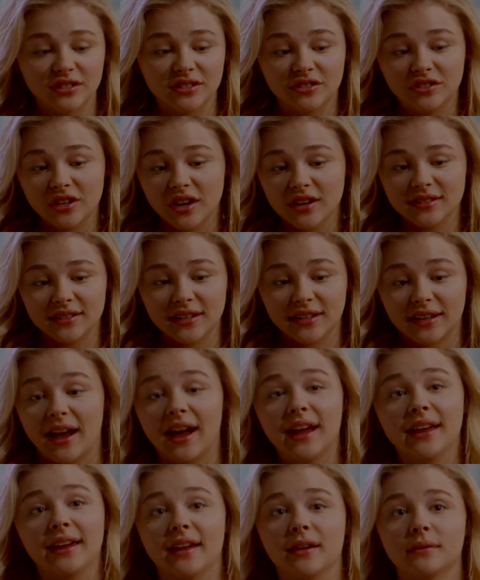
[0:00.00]
just like
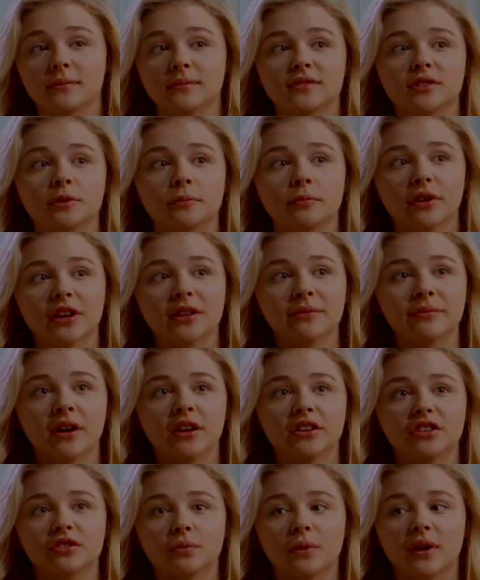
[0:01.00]
I am. So pretty
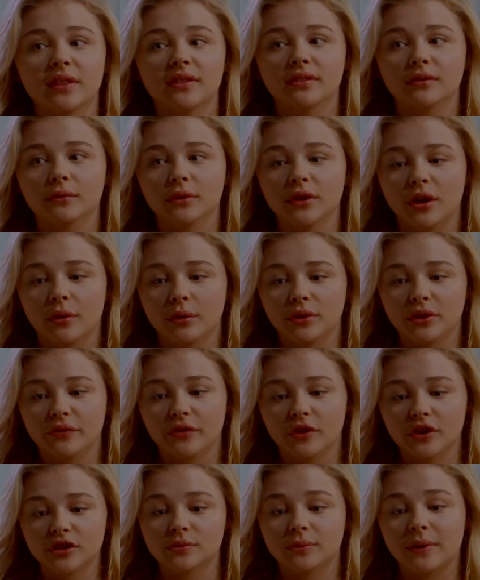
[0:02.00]
much when the
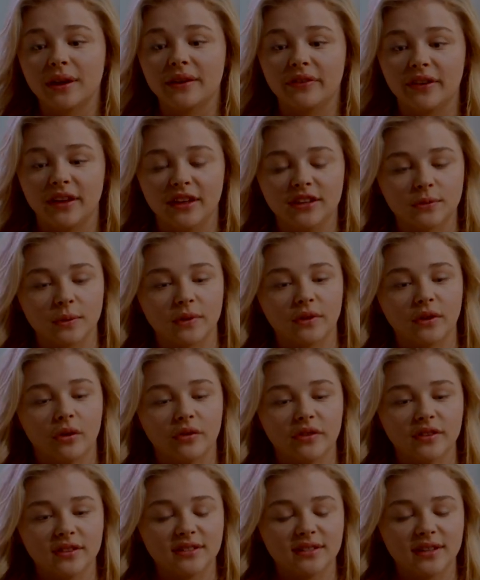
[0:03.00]
first wave hits, when all
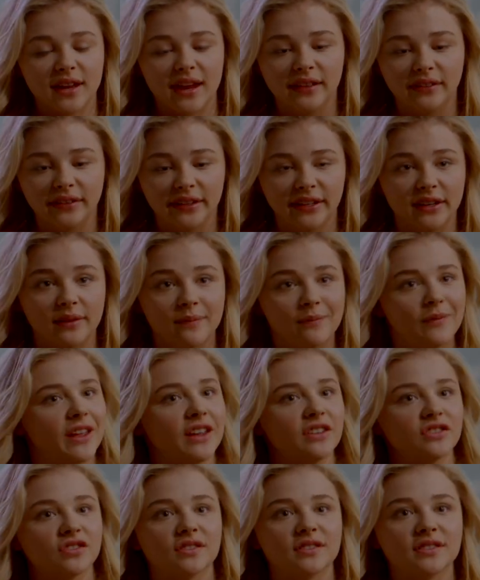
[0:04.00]
this alien
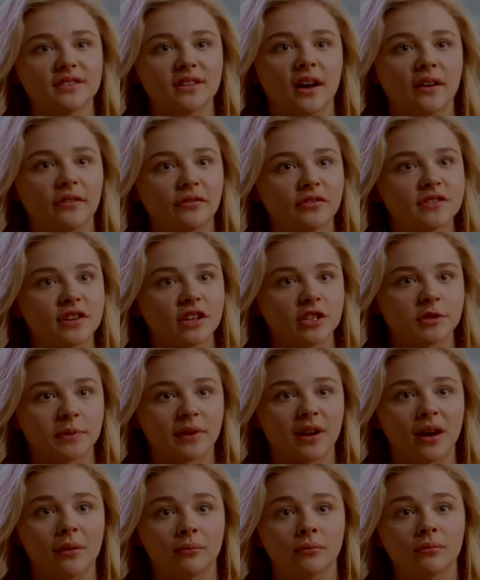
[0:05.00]
invasion stuff starts to
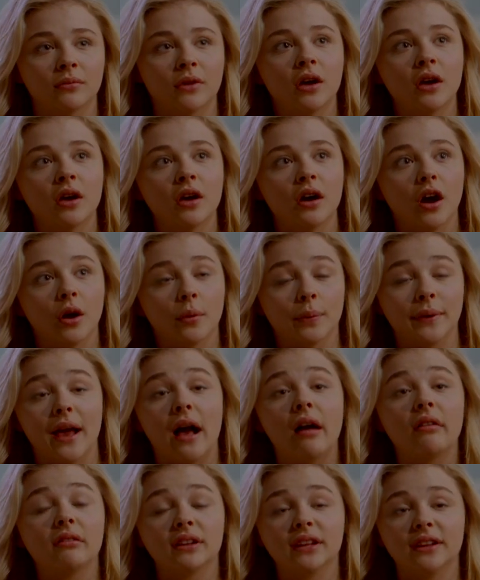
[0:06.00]
become a
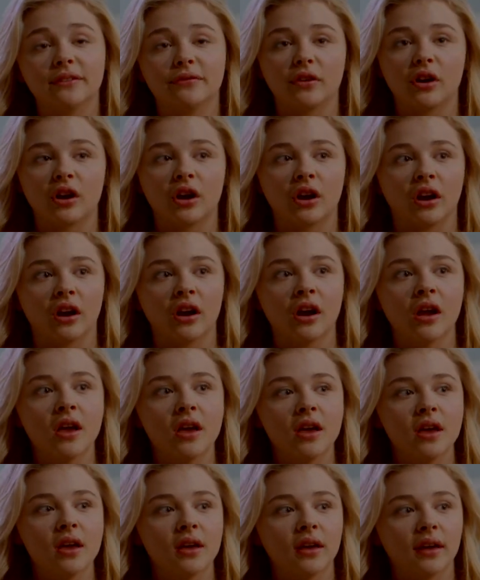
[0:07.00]
reality for her,
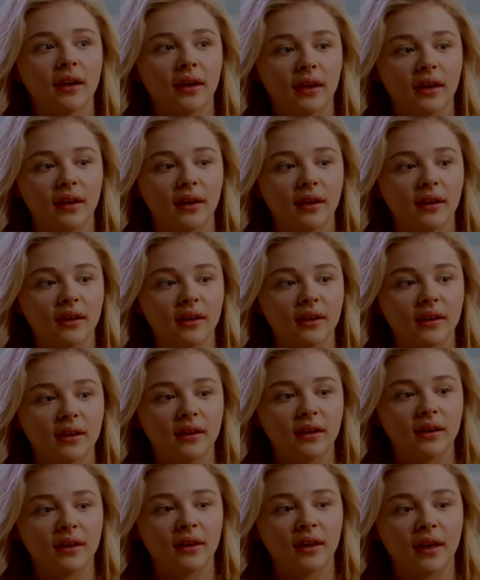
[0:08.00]

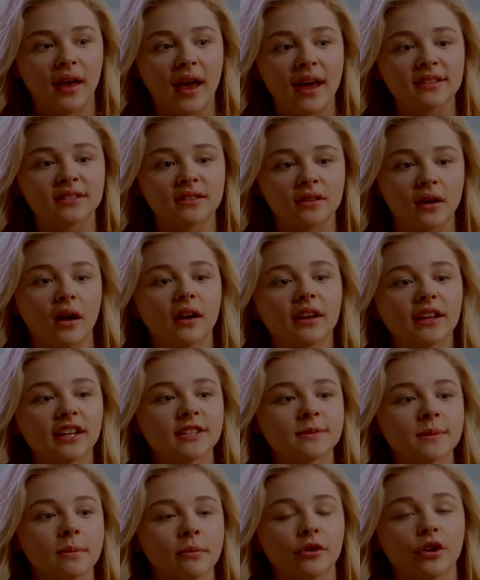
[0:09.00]
as an
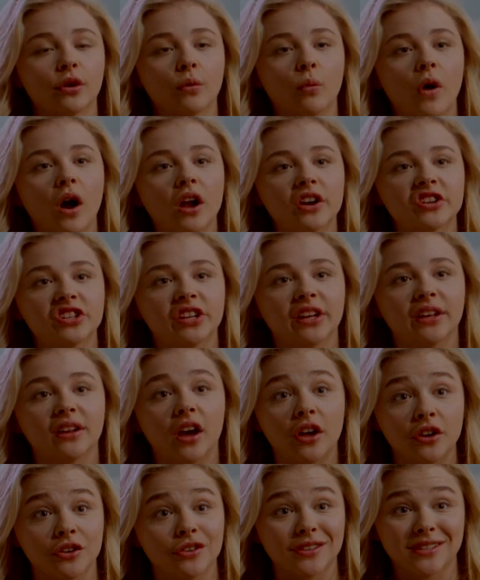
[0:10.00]
audience member, you're watching it,
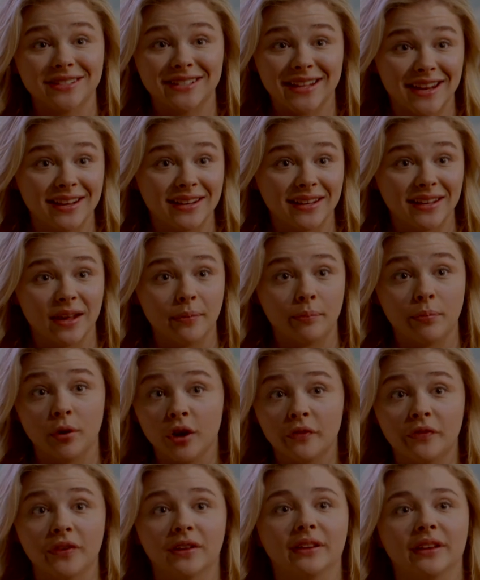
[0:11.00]
understanding it
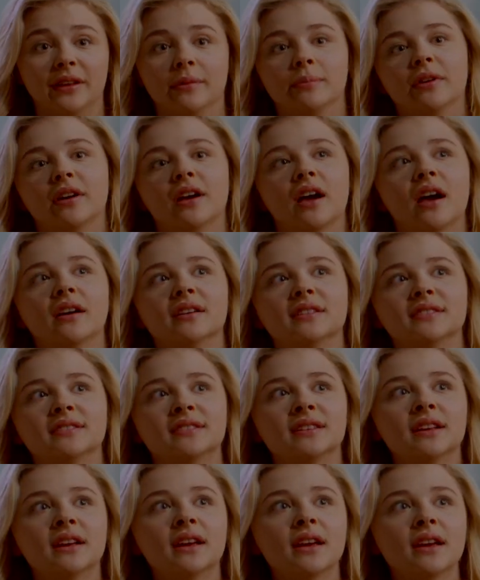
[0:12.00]
perfectly,
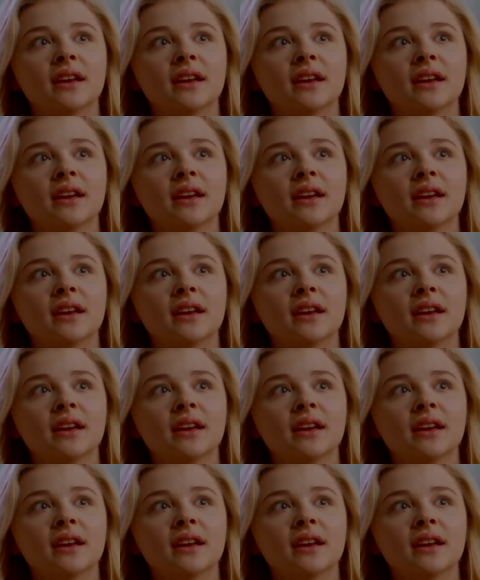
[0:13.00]
because